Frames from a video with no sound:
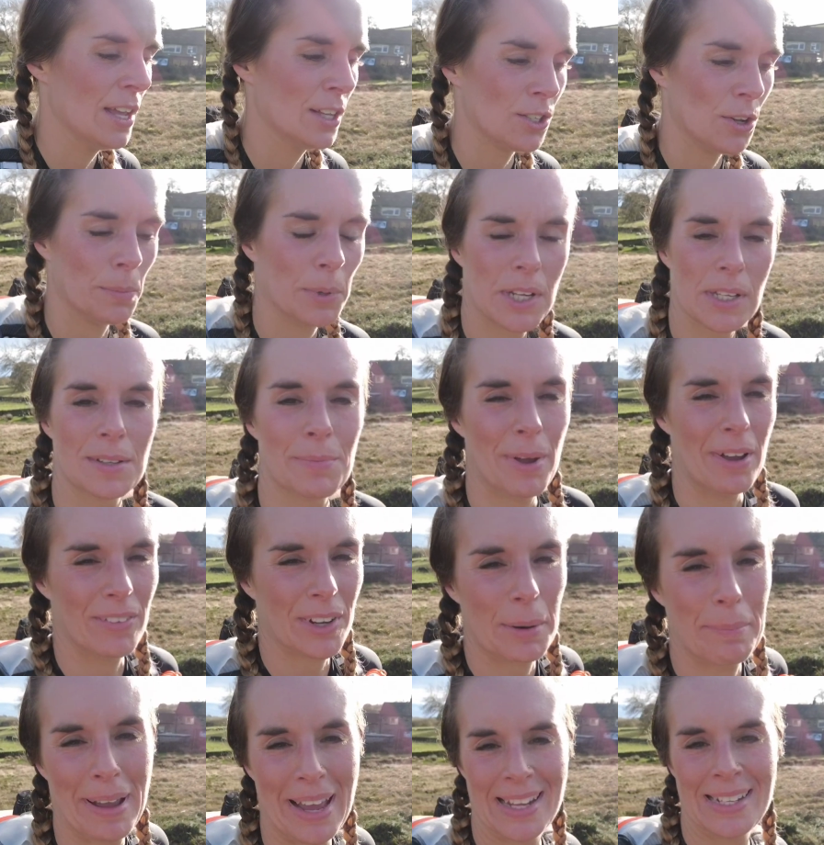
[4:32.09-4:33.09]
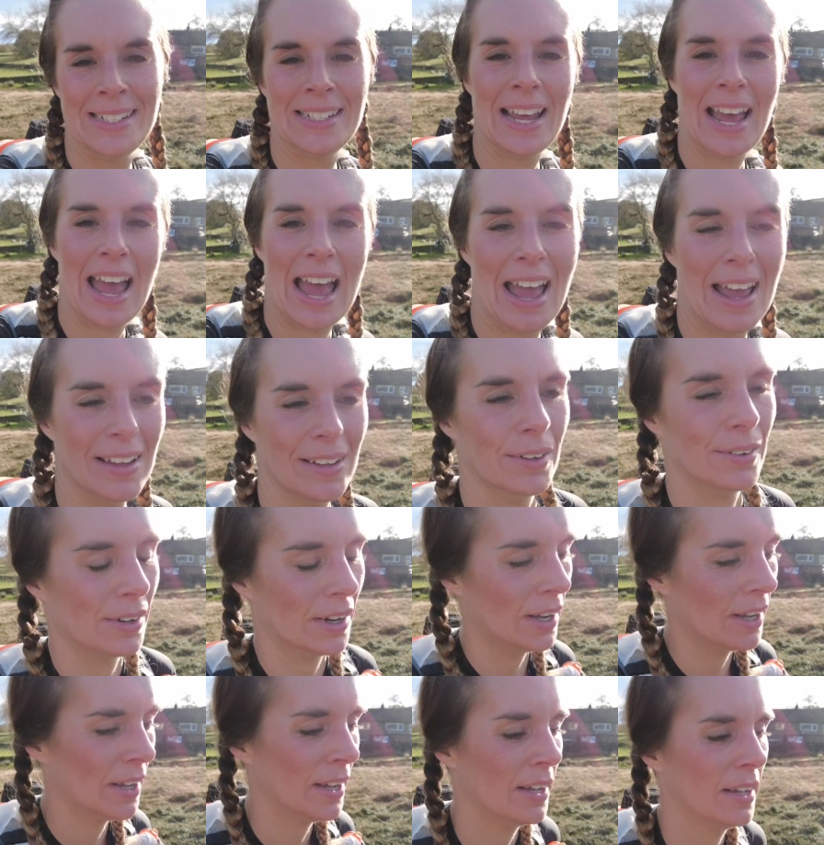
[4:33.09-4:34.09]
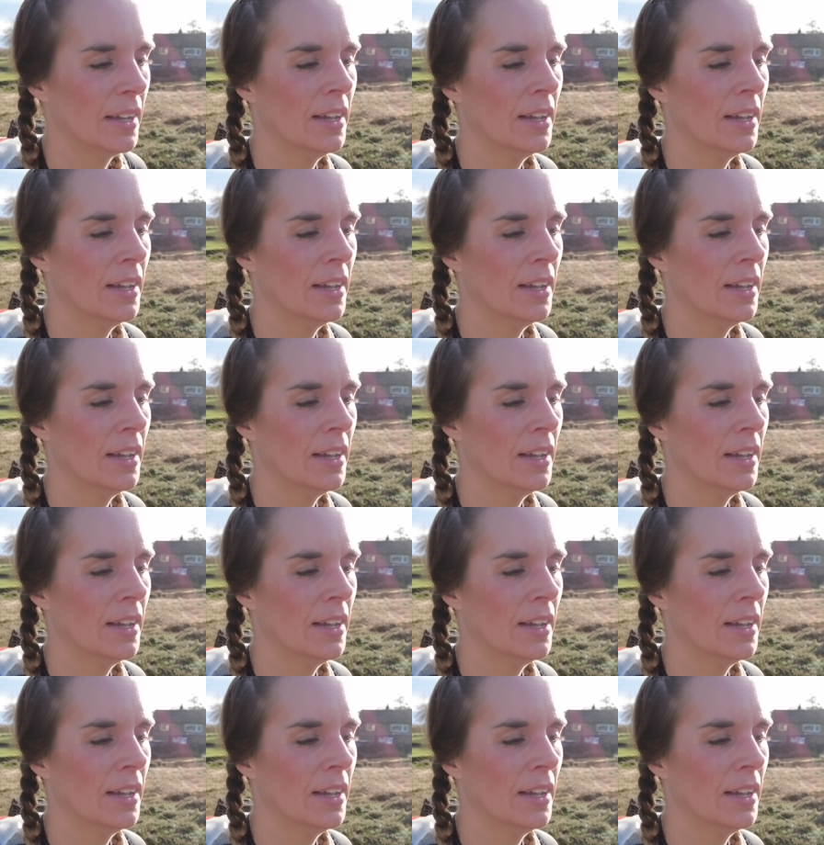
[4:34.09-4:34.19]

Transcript: It's not because I'm having a bad day or